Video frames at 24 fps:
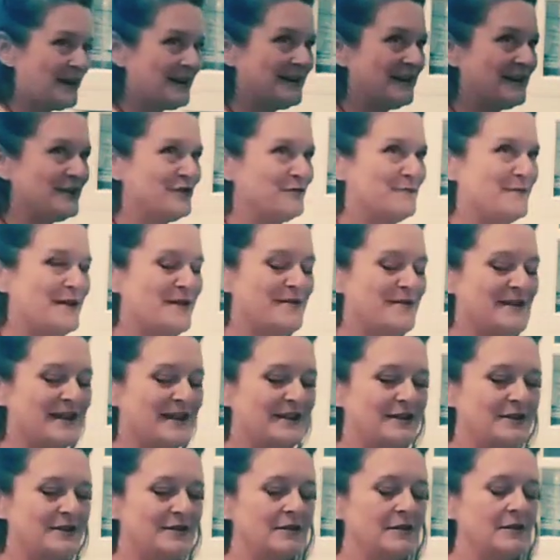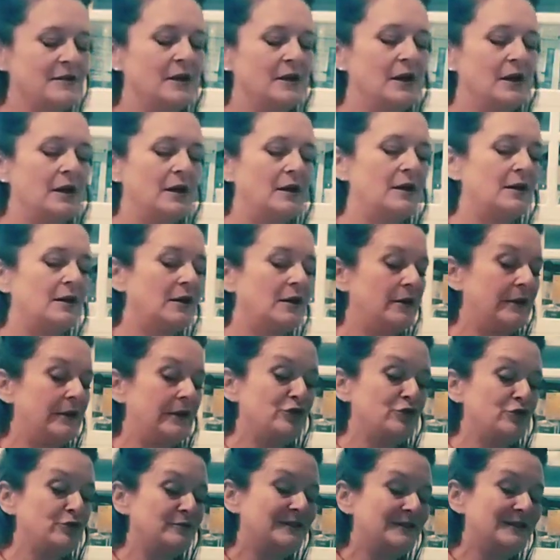wine that you marinated,
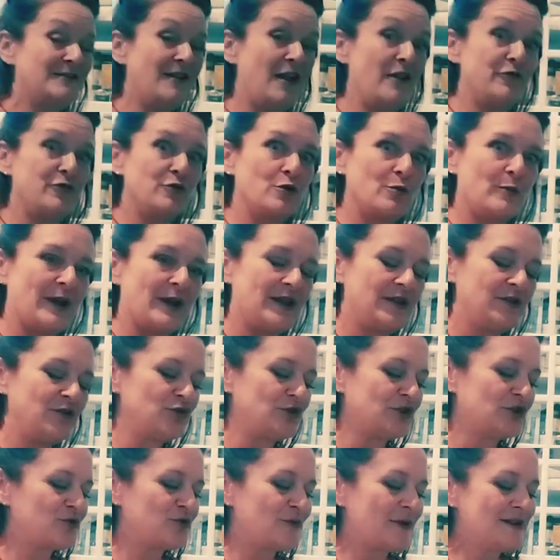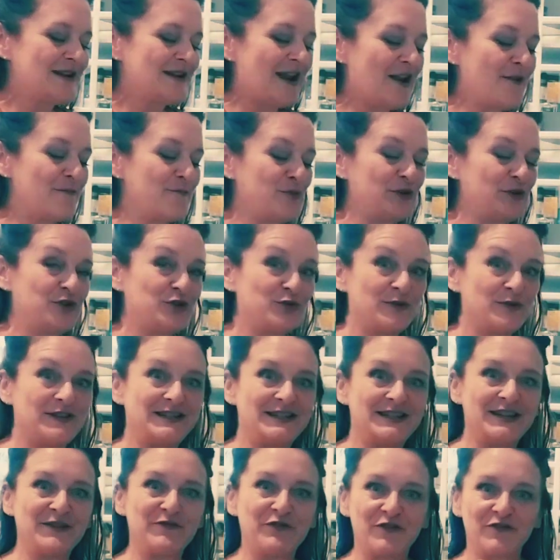and you did not throw away. You just strained it out and put it into a
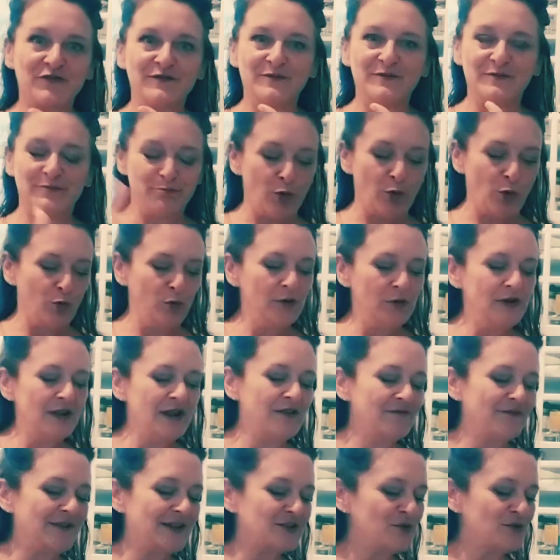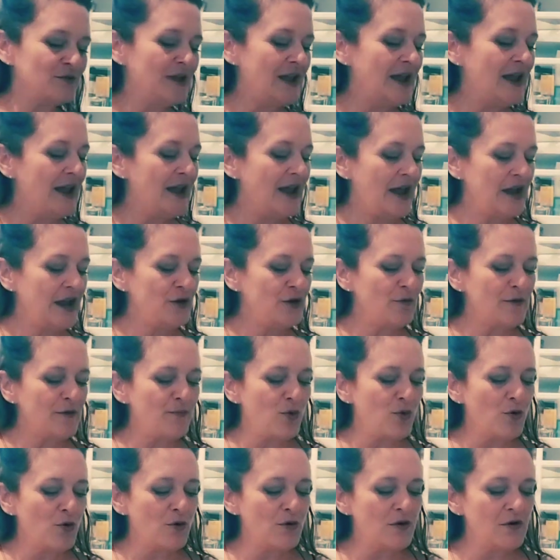different bowl, vessel, and you
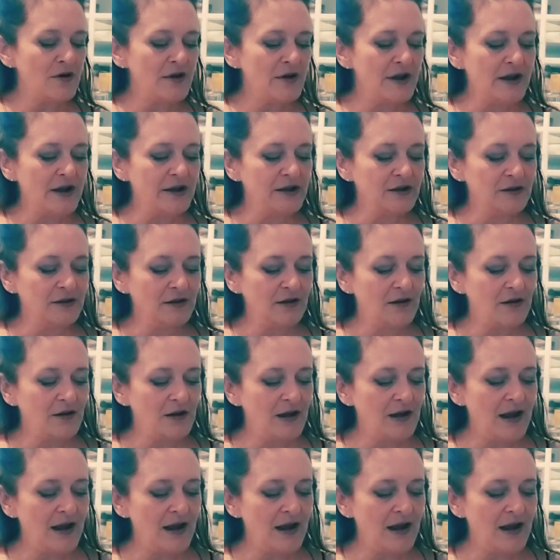want to pour it in.